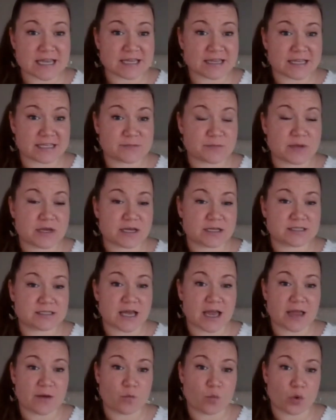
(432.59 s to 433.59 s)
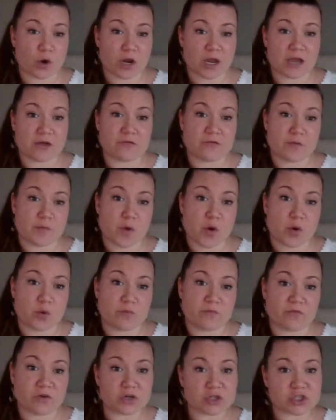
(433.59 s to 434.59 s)
and that's because I am working from
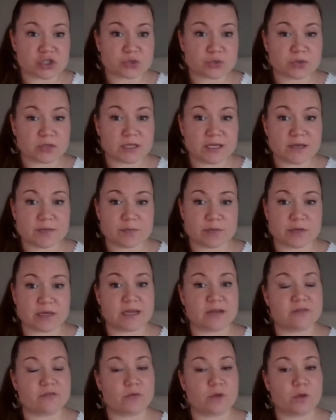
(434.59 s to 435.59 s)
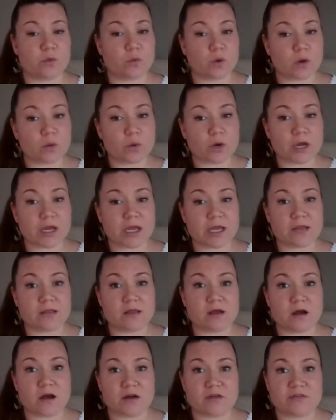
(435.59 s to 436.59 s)
home virtually, but if we were working in
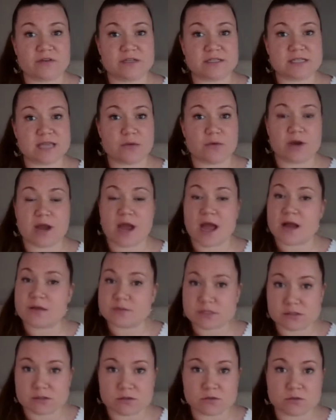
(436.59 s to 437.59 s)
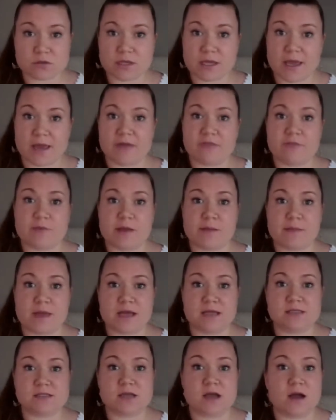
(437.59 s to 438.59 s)
the office, I would absolutely have my
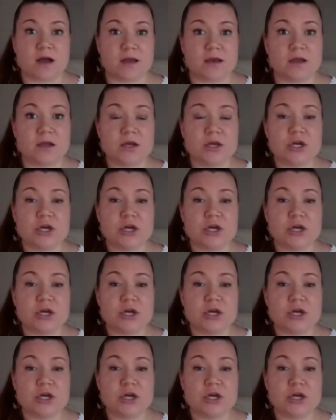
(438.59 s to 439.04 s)
mask on